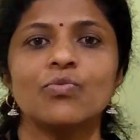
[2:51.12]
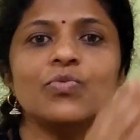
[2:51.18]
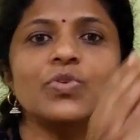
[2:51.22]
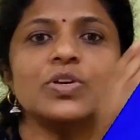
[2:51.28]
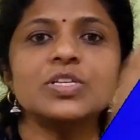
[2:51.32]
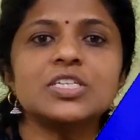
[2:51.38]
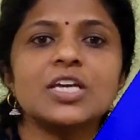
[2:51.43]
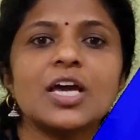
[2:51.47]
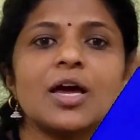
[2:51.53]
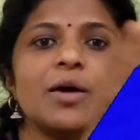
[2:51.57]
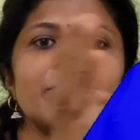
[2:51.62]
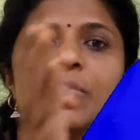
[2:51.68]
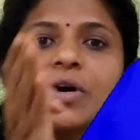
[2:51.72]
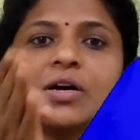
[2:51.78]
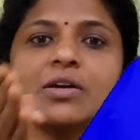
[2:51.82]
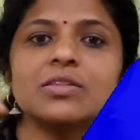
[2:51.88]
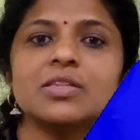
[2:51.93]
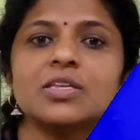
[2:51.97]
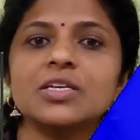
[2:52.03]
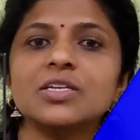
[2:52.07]
Which
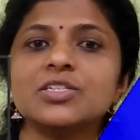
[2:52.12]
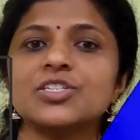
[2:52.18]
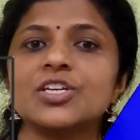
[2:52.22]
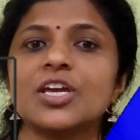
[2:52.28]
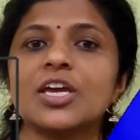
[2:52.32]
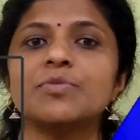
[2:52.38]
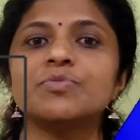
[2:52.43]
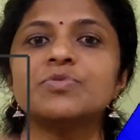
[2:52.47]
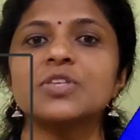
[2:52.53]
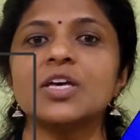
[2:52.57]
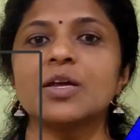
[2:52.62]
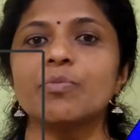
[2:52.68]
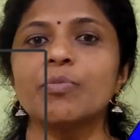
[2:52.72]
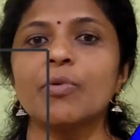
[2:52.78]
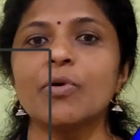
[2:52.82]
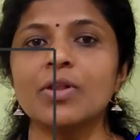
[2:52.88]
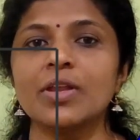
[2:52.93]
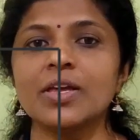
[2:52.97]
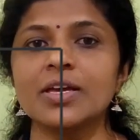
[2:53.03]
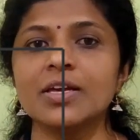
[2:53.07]
among these shapes are
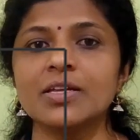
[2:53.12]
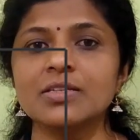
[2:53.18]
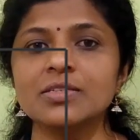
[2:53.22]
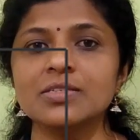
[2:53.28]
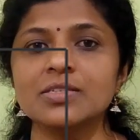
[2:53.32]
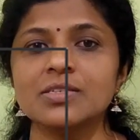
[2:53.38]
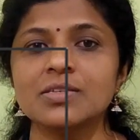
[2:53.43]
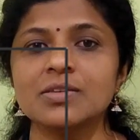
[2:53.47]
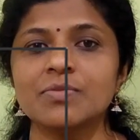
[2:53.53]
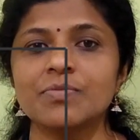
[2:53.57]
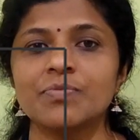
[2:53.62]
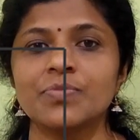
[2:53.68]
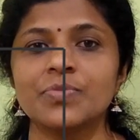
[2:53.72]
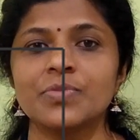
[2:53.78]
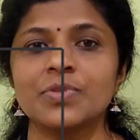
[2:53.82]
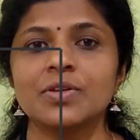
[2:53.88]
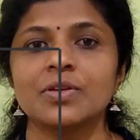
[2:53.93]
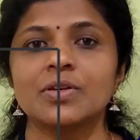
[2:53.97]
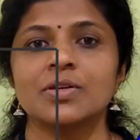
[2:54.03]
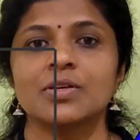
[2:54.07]
polygons?
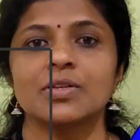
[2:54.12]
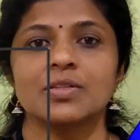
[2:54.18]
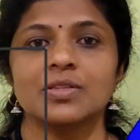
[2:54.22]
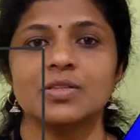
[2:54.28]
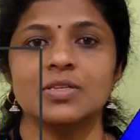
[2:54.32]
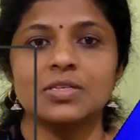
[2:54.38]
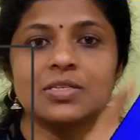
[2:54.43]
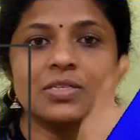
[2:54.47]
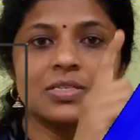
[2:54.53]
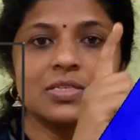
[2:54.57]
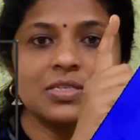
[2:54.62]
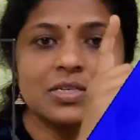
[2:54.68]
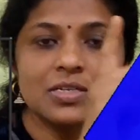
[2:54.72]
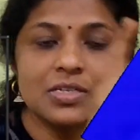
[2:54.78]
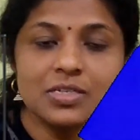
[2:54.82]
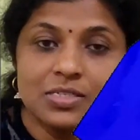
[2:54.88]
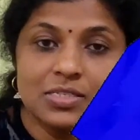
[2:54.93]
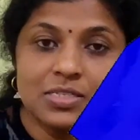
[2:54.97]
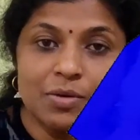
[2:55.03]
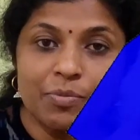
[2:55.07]
This
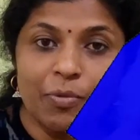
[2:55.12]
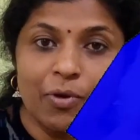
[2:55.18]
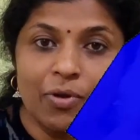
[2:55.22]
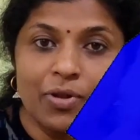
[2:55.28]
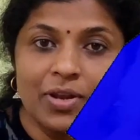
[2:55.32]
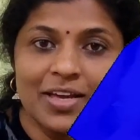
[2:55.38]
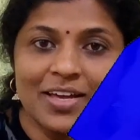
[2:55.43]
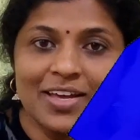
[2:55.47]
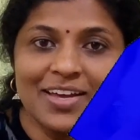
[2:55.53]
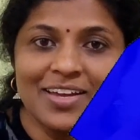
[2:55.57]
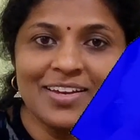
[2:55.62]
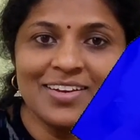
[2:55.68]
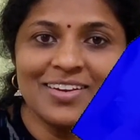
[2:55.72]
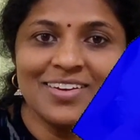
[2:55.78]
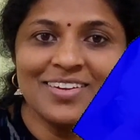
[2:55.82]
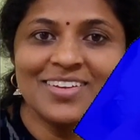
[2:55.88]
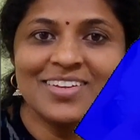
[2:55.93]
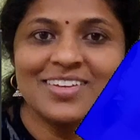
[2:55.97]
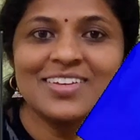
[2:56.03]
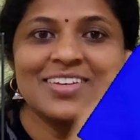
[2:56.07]
is a polygon.
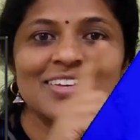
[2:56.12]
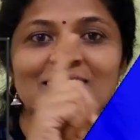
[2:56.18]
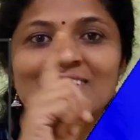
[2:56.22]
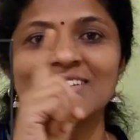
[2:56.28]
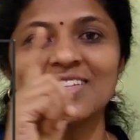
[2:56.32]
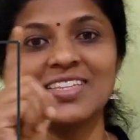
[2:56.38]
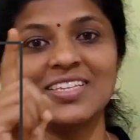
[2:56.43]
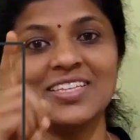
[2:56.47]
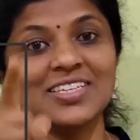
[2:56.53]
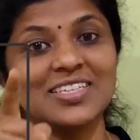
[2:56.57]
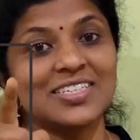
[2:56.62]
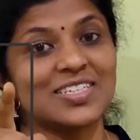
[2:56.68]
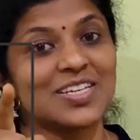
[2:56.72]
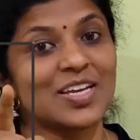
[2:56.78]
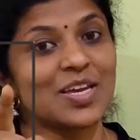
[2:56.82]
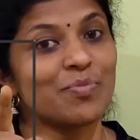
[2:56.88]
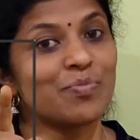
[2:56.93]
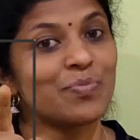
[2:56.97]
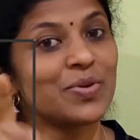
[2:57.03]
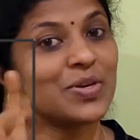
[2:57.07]
This
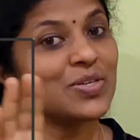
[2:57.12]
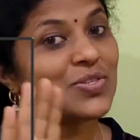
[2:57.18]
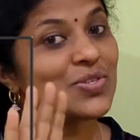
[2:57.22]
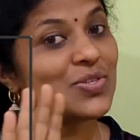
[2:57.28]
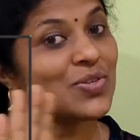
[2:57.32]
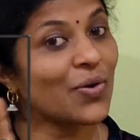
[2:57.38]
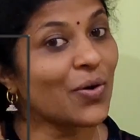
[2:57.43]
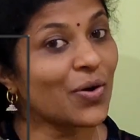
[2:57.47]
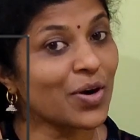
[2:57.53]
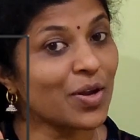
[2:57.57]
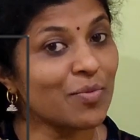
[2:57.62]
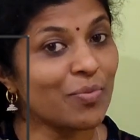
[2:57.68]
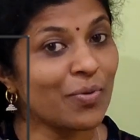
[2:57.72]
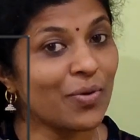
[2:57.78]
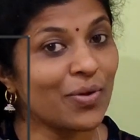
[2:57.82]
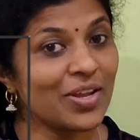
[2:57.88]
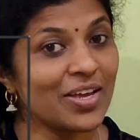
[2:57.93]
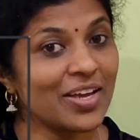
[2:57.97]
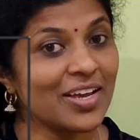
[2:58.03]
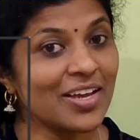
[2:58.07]
shape is not a
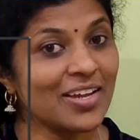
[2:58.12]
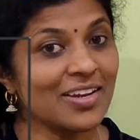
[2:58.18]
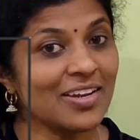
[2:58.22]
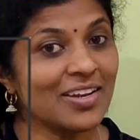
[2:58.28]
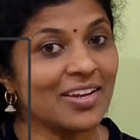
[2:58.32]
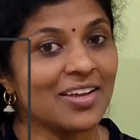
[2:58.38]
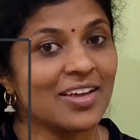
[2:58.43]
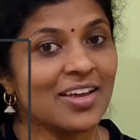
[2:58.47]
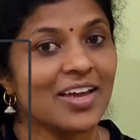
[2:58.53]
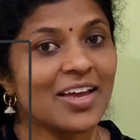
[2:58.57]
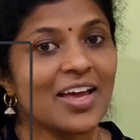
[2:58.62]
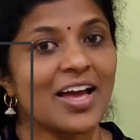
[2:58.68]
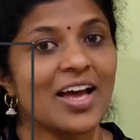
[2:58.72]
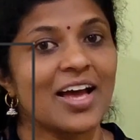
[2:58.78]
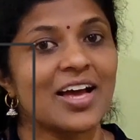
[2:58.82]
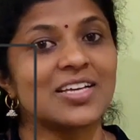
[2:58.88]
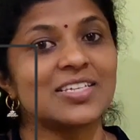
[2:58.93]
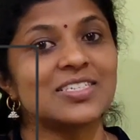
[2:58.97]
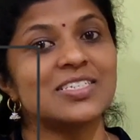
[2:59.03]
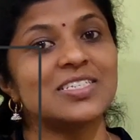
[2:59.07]
polygon
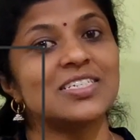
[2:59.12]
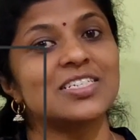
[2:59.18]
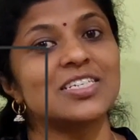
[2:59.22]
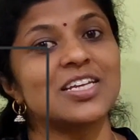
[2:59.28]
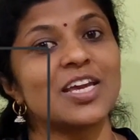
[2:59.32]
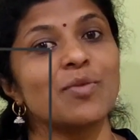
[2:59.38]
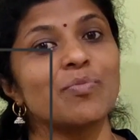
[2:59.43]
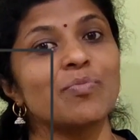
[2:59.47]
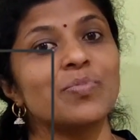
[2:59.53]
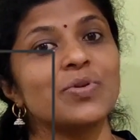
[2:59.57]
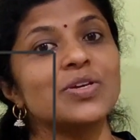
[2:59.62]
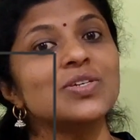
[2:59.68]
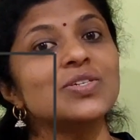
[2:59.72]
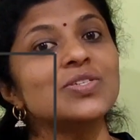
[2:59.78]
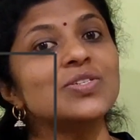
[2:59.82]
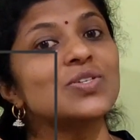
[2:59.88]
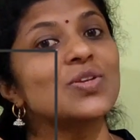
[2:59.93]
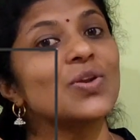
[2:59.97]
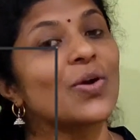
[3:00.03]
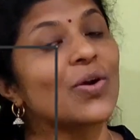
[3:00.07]
as the shape
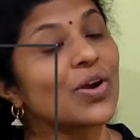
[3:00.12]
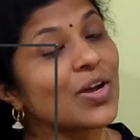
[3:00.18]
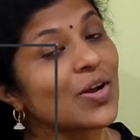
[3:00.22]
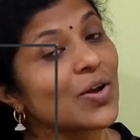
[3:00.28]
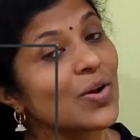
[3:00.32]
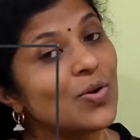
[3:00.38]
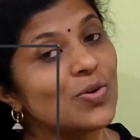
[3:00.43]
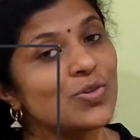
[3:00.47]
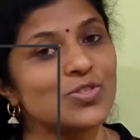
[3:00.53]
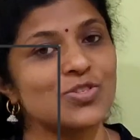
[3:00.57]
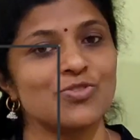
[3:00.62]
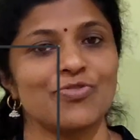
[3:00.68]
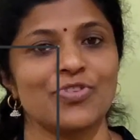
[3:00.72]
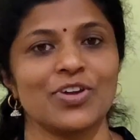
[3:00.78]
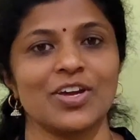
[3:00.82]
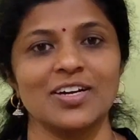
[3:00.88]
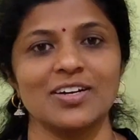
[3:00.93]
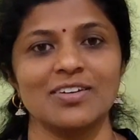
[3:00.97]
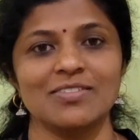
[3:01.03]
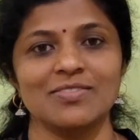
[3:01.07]
is not a closed
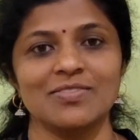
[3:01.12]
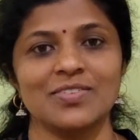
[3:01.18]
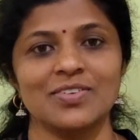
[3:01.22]
figure.